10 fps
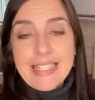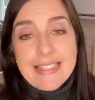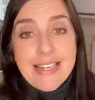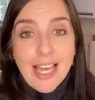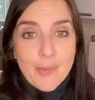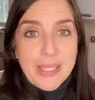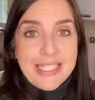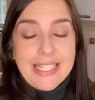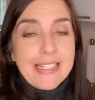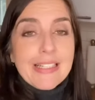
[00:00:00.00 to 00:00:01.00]
Not a big
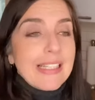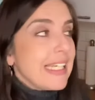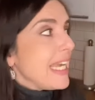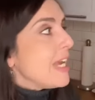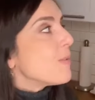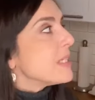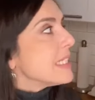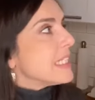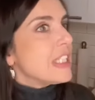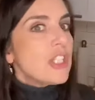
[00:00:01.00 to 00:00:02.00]
deal. It was
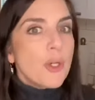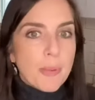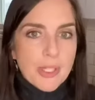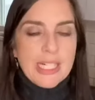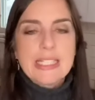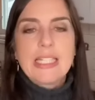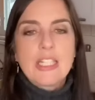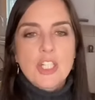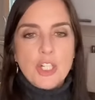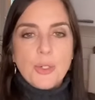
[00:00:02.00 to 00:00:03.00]
super easy to
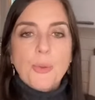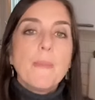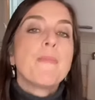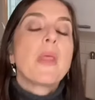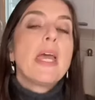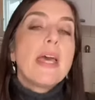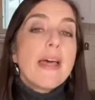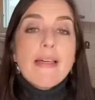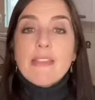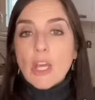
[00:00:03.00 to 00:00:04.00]
do.
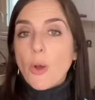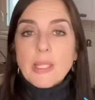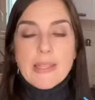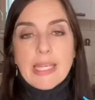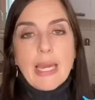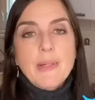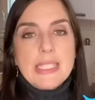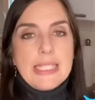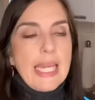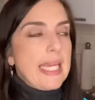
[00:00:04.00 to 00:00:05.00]
The only thing I would
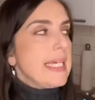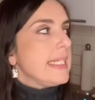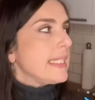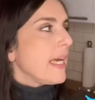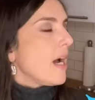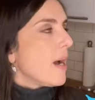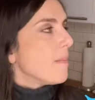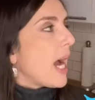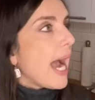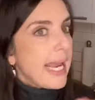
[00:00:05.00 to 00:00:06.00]
say is
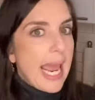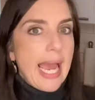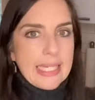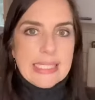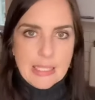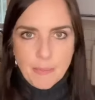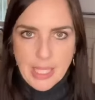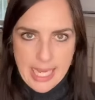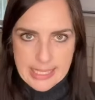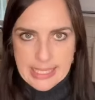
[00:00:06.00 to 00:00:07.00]
I had some
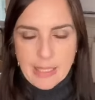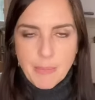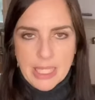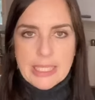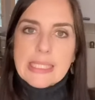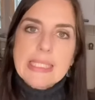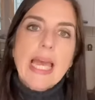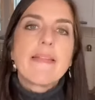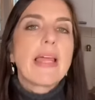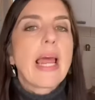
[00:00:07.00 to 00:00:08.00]
plastic bins
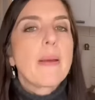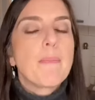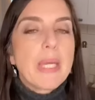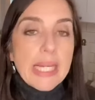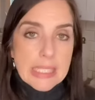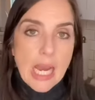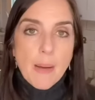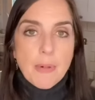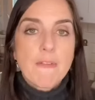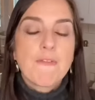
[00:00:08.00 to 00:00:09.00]
and then I picked
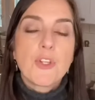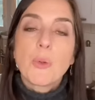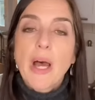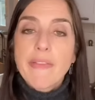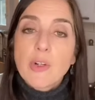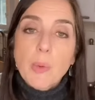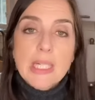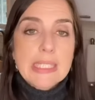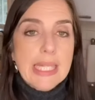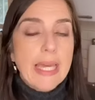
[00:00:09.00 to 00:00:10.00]
up a few other
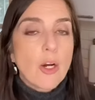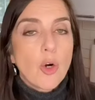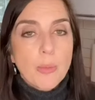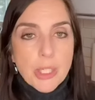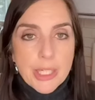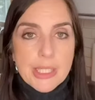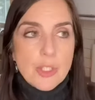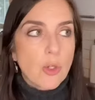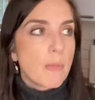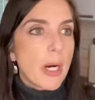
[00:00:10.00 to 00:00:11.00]
ones at Home Goods
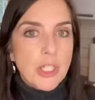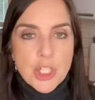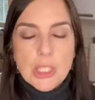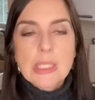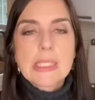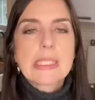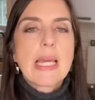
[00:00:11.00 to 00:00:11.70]
or Marshall's